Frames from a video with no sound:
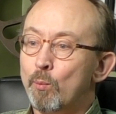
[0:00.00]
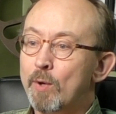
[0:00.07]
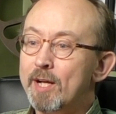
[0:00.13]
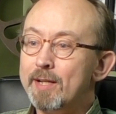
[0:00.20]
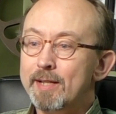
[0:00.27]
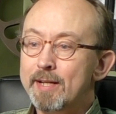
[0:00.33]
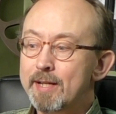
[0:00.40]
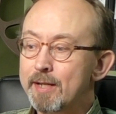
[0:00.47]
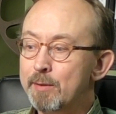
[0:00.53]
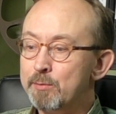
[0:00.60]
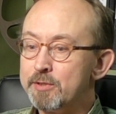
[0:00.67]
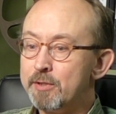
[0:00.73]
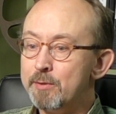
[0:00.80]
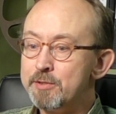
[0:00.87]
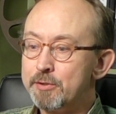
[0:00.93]
Well, it
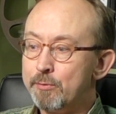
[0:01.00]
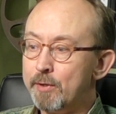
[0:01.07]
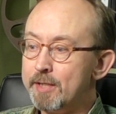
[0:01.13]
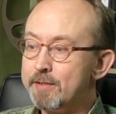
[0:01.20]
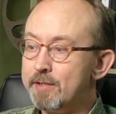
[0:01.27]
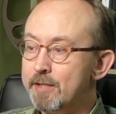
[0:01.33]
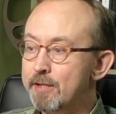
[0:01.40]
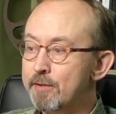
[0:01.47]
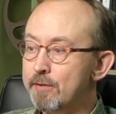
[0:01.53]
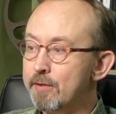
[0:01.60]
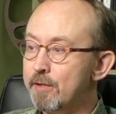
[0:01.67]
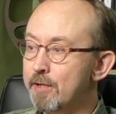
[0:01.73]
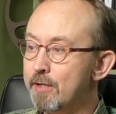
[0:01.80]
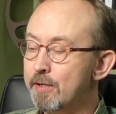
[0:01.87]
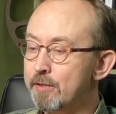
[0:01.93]
was always great to
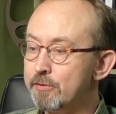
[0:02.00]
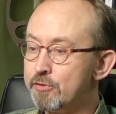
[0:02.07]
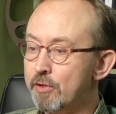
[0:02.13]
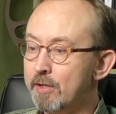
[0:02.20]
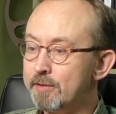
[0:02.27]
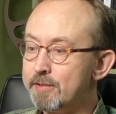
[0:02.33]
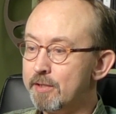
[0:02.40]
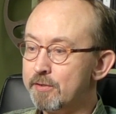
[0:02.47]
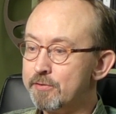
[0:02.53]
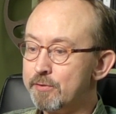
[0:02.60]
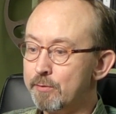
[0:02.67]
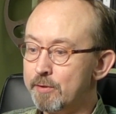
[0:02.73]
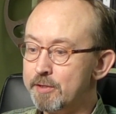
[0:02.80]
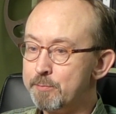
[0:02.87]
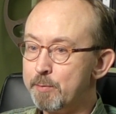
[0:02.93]
hear Jean tell
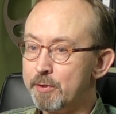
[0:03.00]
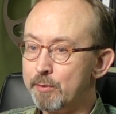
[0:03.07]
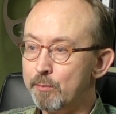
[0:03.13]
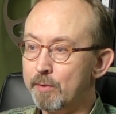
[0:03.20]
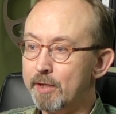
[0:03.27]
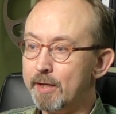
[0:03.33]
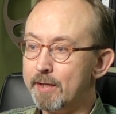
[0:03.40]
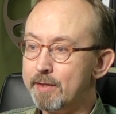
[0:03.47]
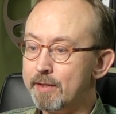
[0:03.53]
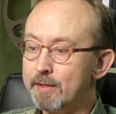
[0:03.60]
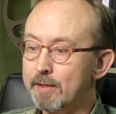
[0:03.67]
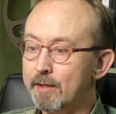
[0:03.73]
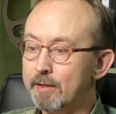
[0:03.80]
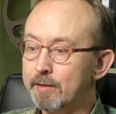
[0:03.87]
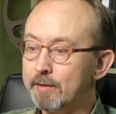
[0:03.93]
stories, but the one I
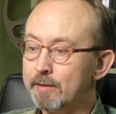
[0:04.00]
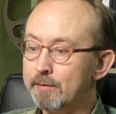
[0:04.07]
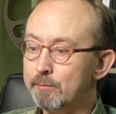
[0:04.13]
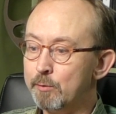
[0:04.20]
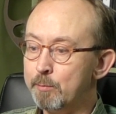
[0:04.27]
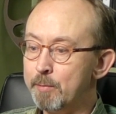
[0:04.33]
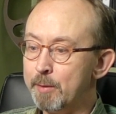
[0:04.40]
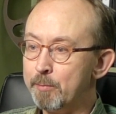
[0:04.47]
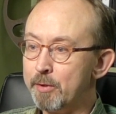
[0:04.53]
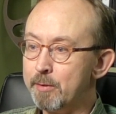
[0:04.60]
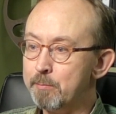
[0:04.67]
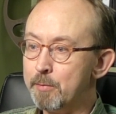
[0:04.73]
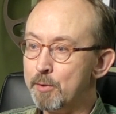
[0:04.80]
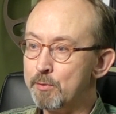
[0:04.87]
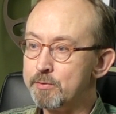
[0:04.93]
think I remember
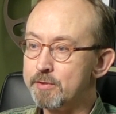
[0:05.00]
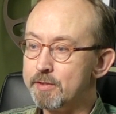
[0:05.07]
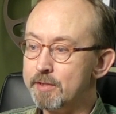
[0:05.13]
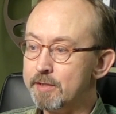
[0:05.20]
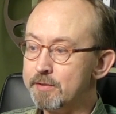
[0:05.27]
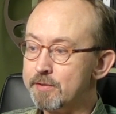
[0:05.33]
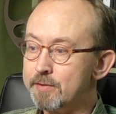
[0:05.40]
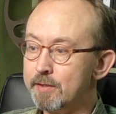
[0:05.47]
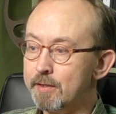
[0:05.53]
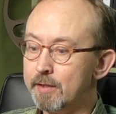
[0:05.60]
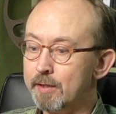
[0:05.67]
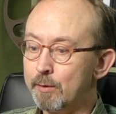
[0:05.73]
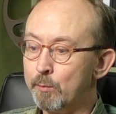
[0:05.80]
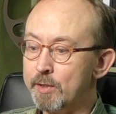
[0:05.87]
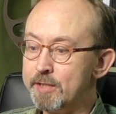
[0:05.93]
the most is
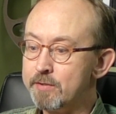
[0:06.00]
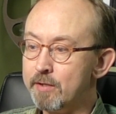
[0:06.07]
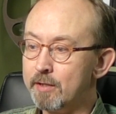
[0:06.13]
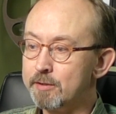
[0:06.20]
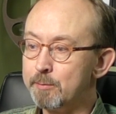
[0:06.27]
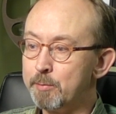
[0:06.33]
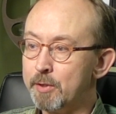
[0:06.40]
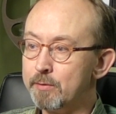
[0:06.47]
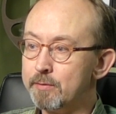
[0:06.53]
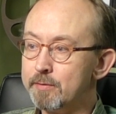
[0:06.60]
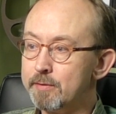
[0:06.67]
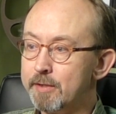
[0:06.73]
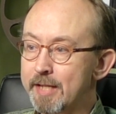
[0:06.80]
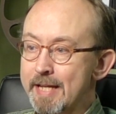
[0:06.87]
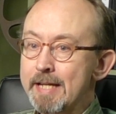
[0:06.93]
when he talked
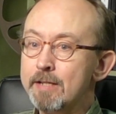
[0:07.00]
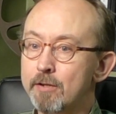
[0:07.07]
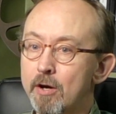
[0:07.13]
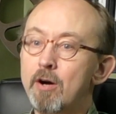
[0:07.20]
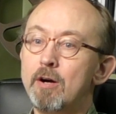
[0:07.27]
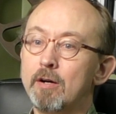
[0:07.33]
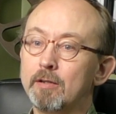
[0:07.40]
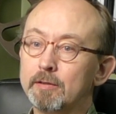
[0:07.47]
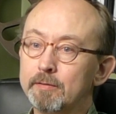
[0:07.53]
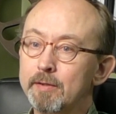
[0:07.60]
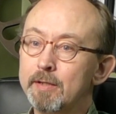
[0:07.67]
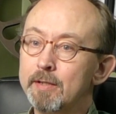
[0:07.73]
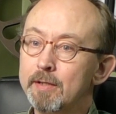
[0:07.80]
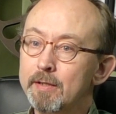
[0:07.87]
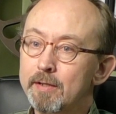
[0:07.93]
about King Kong.
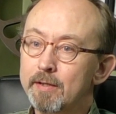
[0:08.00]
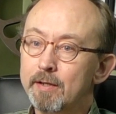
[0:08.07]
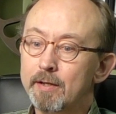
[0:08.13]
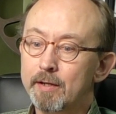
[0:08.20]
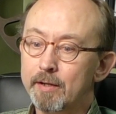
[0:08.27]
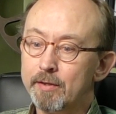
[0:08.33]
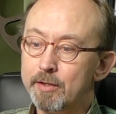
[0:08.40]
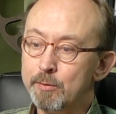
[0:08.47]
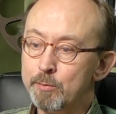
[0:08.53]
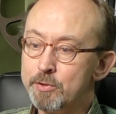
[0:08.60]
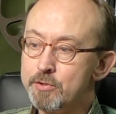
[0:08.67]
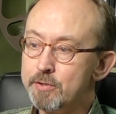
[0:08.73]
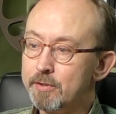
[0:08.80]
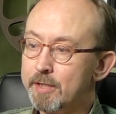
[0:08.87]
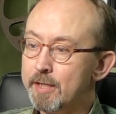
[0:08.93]
The
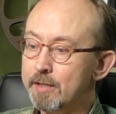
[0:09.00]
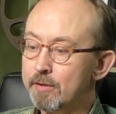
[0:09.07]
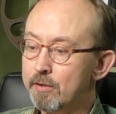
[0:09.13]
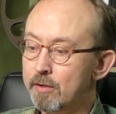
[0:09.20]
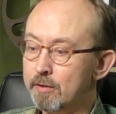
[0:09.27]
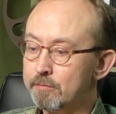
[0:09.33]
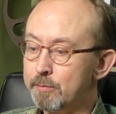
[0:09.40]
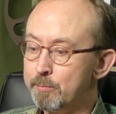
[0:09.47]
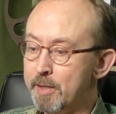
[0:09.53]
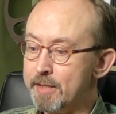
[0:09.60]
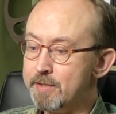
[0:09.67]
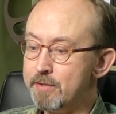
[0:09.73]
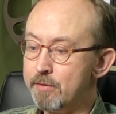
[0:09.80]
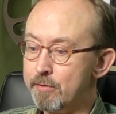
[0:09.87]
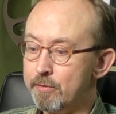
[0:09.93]
original King Kong from
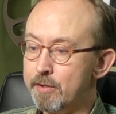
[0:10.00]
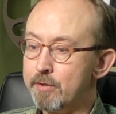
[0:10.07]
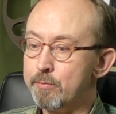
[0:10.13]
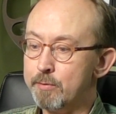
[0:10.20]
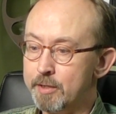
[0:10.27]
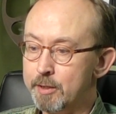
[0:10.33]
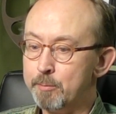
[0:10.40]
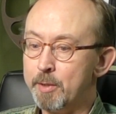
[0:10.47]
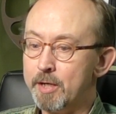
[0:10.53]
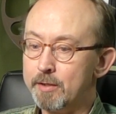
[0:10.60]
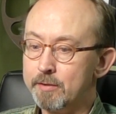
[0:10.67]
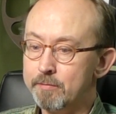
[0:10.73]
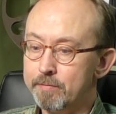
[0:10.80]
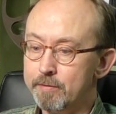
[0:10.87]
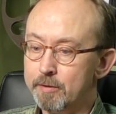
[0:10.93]
1933, an
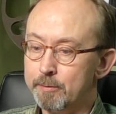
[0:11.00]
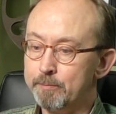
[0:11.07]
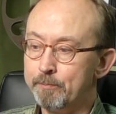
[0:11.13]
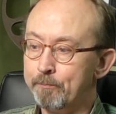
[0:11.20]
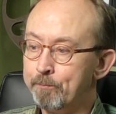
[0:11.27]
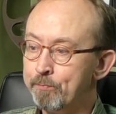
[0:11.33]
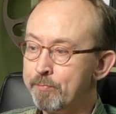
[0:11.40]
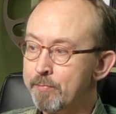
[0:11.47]
American film.